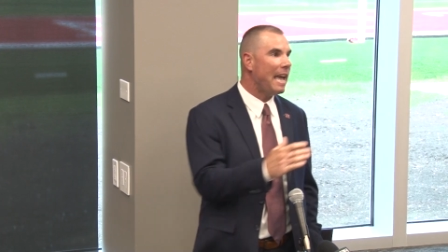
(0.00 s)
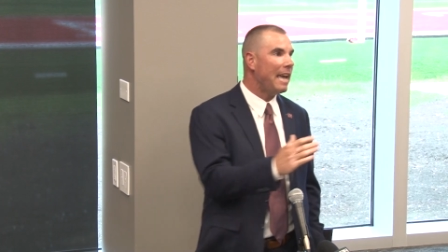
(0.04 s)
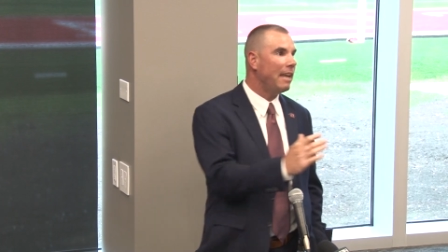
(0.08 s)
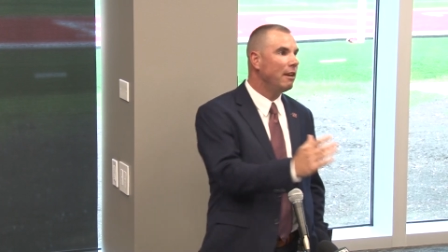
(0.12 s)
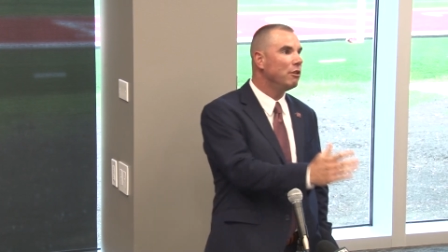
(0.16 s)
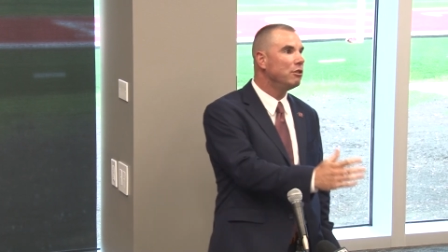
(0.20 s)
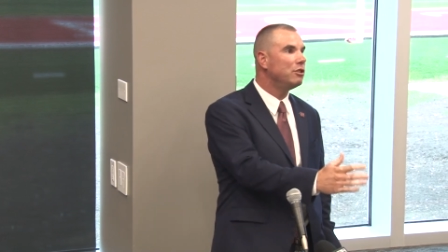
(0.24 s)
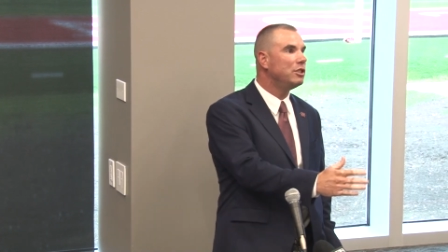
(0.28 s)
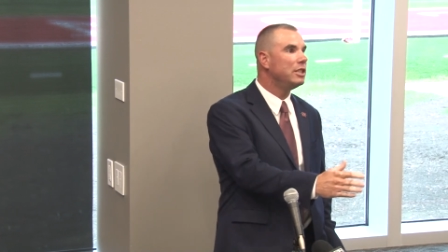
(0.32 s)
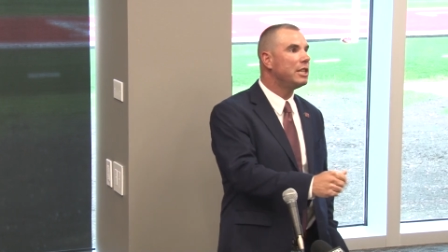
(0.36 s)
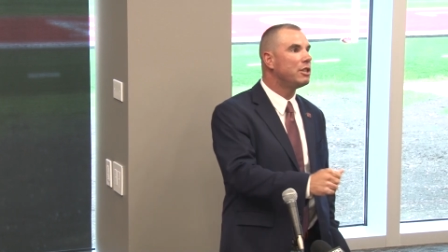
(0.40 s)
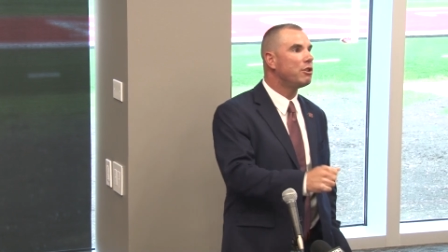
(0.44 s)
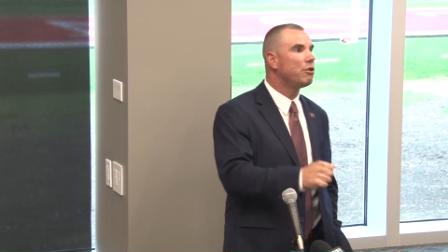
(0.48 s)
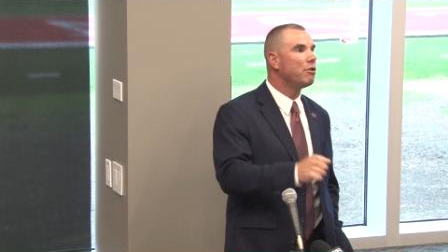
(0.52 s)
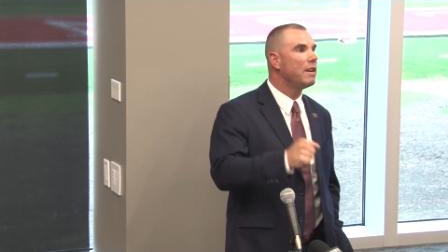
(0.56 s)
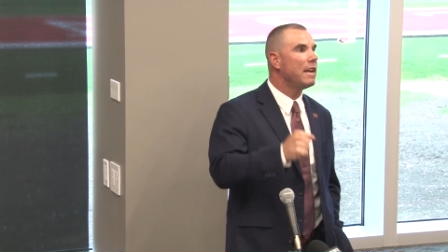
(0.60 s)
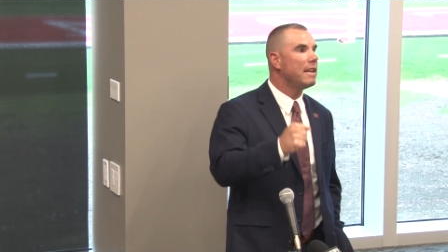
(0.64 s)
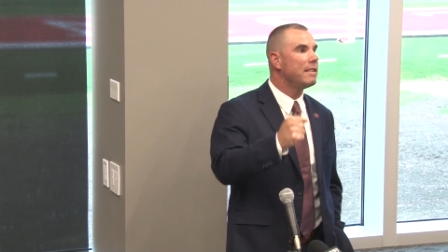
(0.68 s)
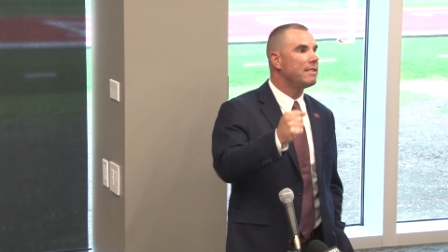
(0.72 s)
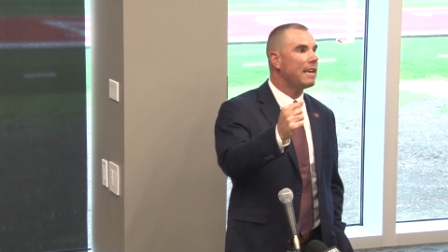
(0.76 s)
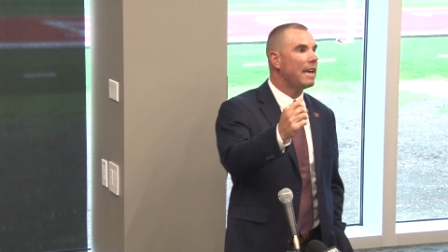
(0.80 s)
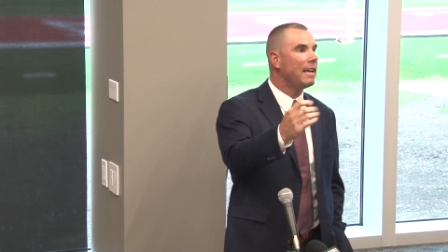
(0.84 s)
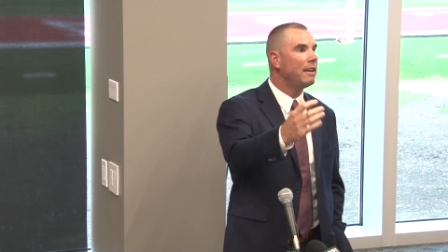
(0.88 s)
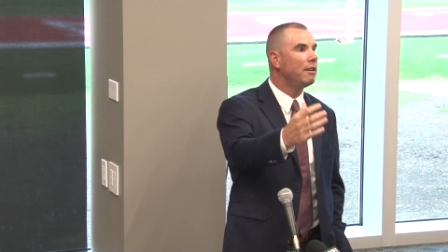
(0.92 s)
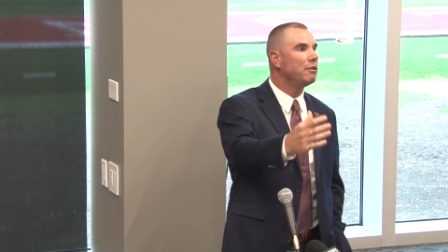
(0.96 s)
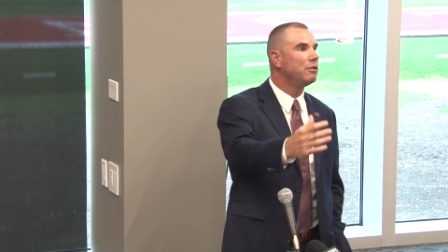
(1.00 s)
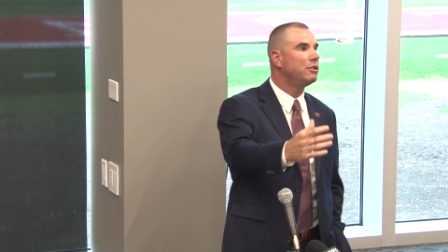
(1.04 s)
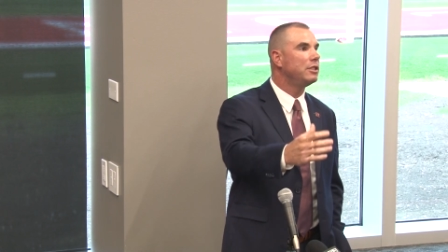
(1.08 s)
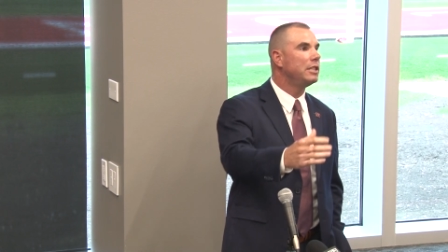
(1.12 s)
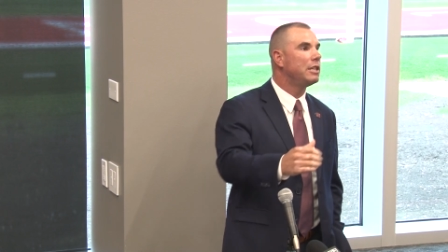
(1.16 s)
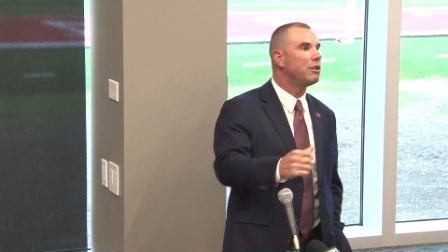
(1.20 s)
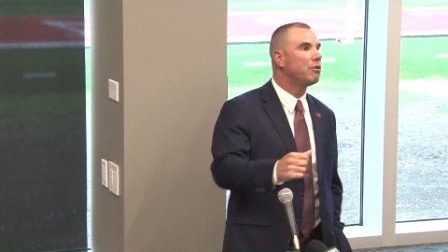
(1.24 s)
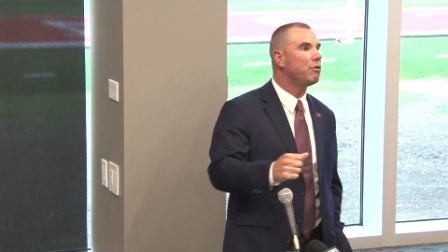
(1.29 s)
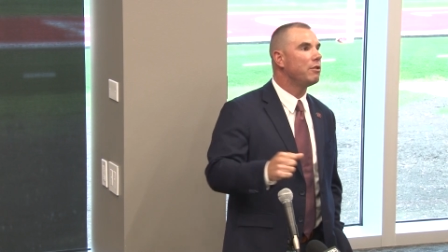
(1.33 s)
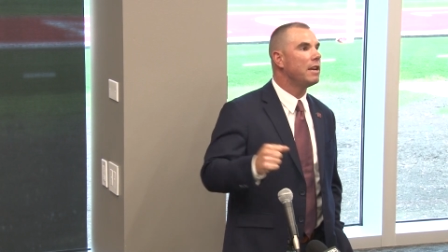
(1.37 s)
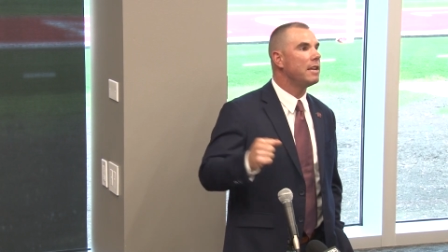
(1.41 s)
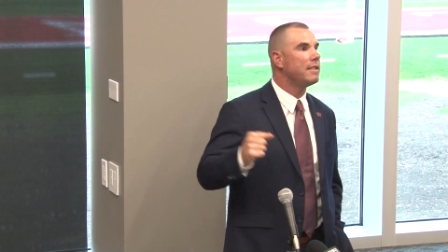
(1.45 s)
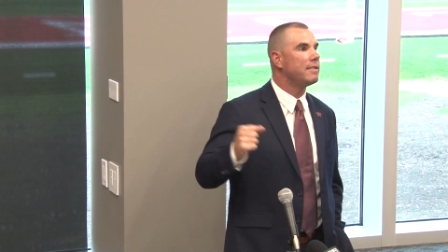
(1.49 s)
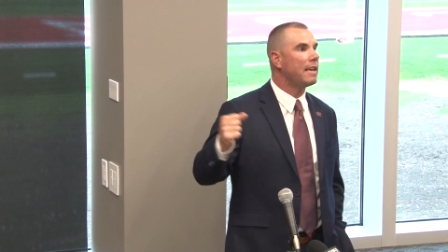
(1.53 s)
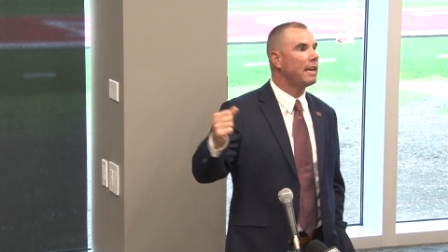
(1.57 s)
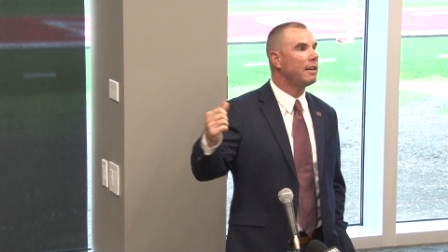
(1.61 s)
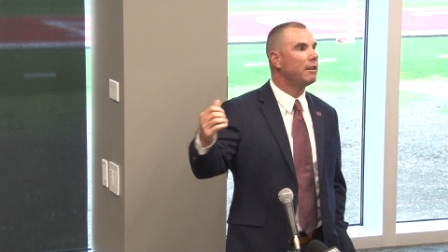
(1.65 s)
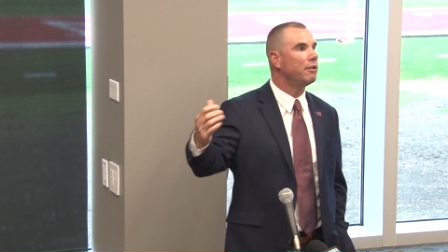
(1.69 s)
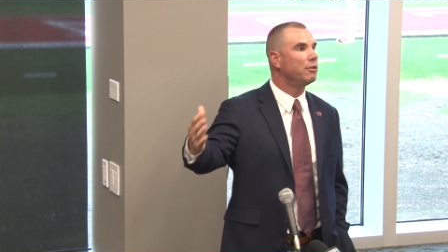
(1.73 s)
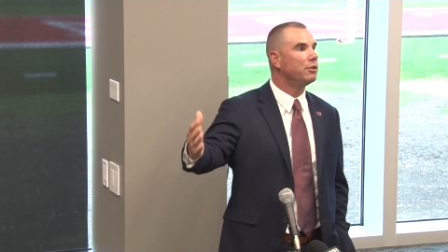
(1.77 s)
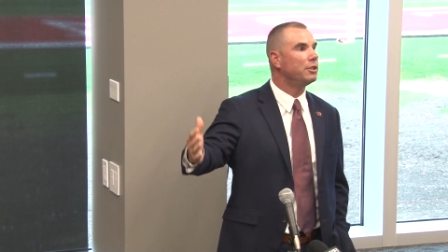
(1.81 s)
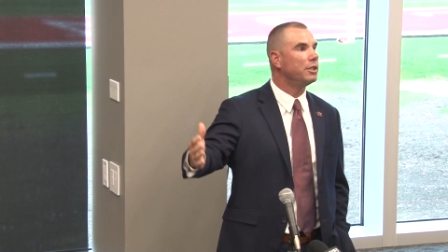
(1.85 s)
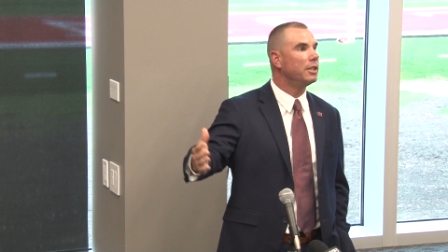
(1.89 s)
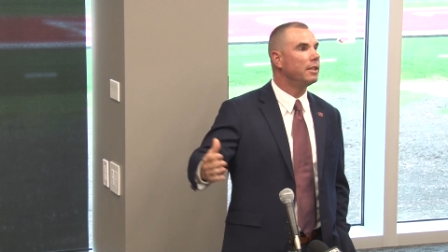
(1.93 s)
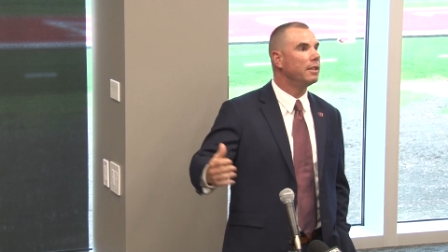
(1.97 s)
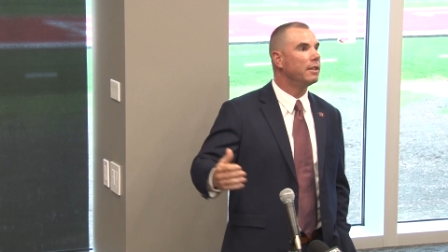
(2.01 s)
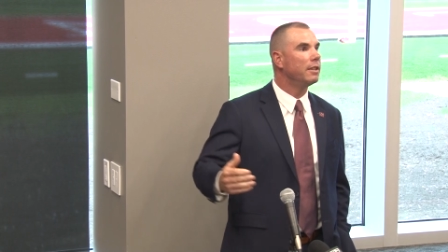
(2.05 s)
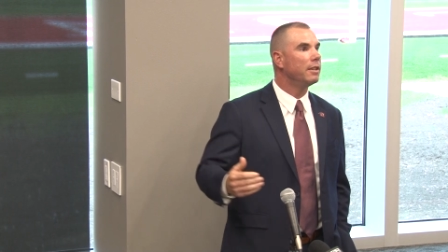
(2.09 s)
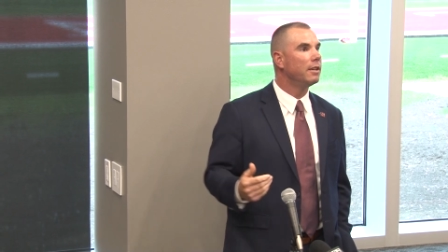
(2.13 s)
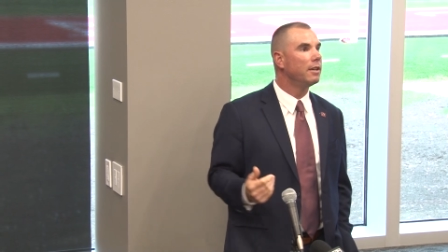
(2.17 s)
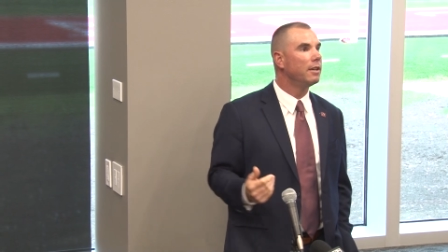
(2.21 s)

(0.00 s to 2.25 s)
energy creates energy creates energy.